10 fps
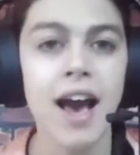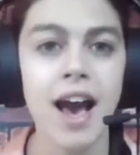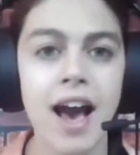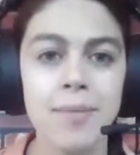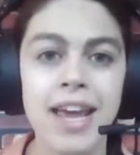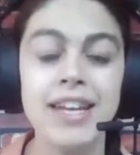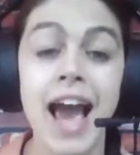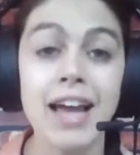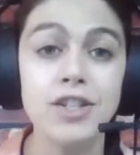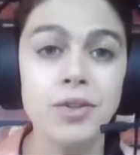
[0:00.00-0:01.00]
And
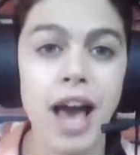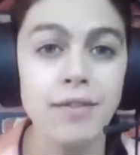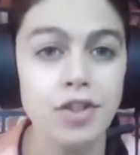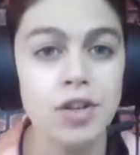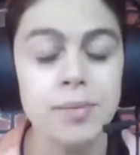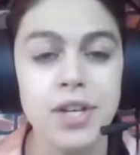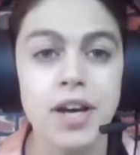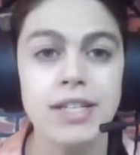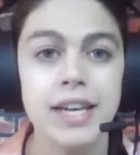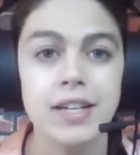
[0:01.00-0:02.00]
yeah, I do live streams
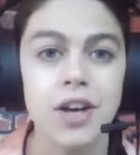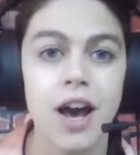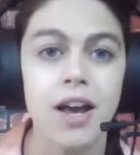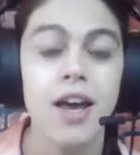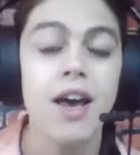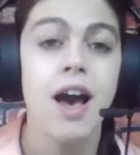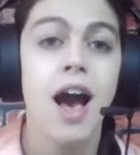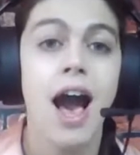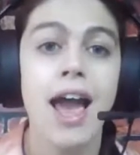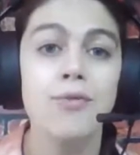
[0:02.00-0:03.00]
on TikTok.
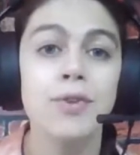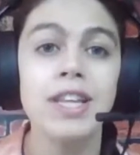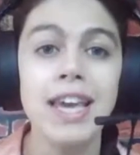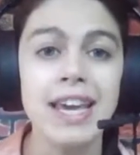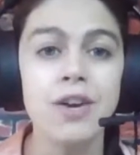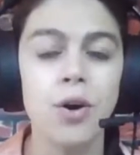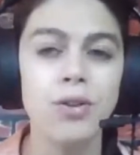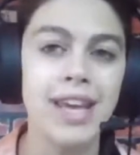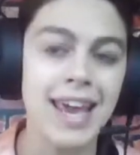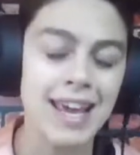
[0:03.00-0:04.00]
I really can
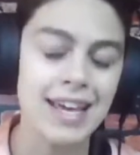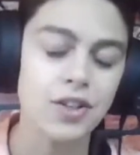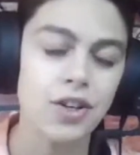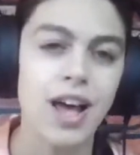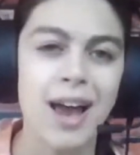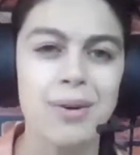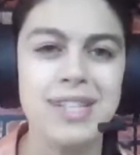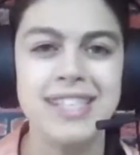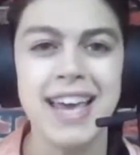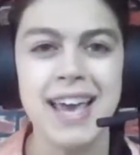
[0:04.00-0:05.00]
only handle, I
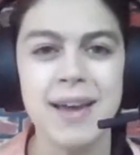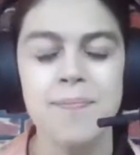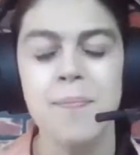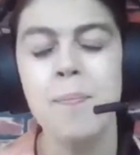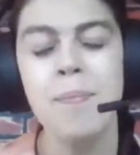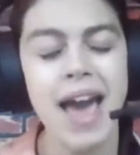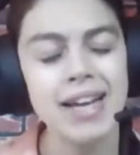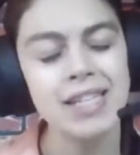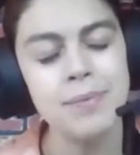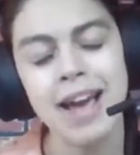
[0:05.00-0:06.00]
would say,
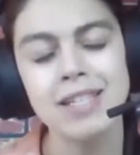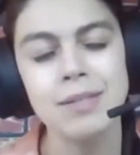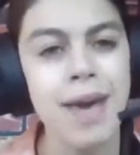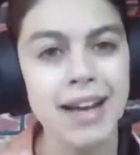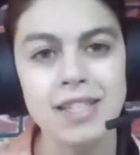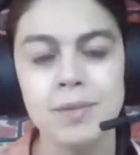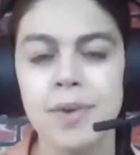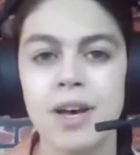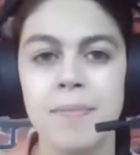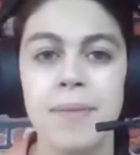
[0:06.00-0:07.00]

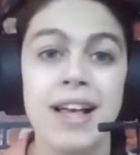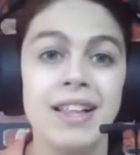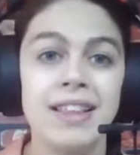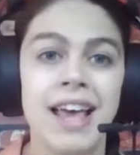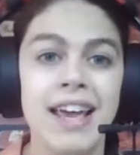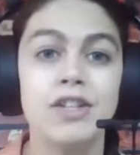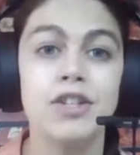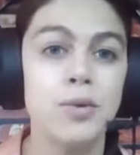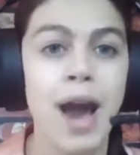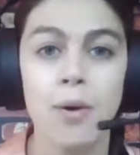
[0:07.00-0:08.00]
maximum like
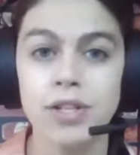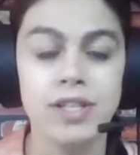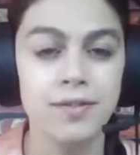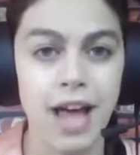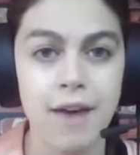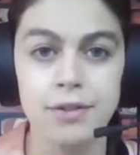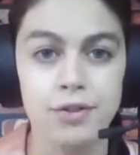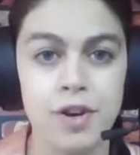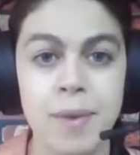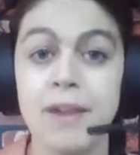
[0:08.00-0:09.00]
2 hours of live
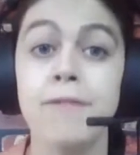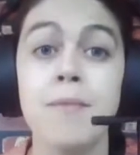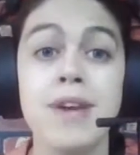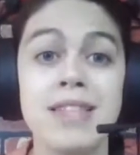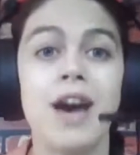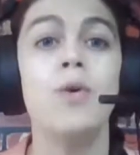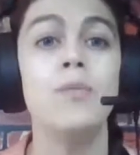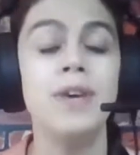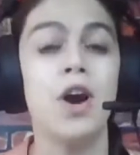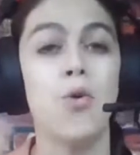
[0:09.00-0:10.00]
streaming. For me, that
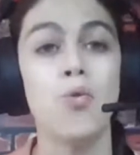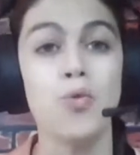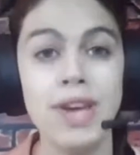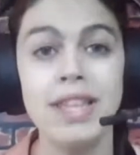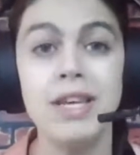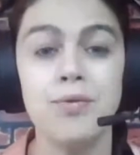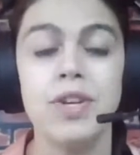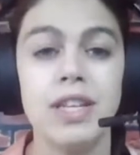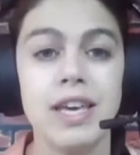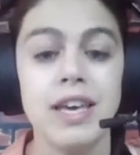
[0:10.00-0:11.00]
would be a
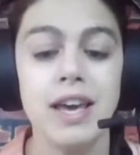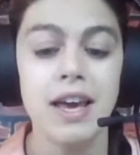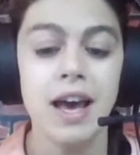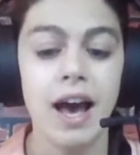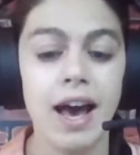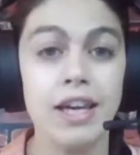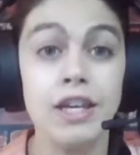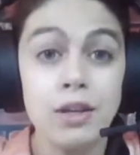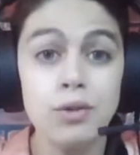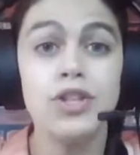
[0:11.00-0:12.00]
really
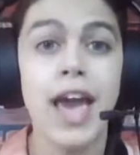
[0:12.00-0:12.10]
huge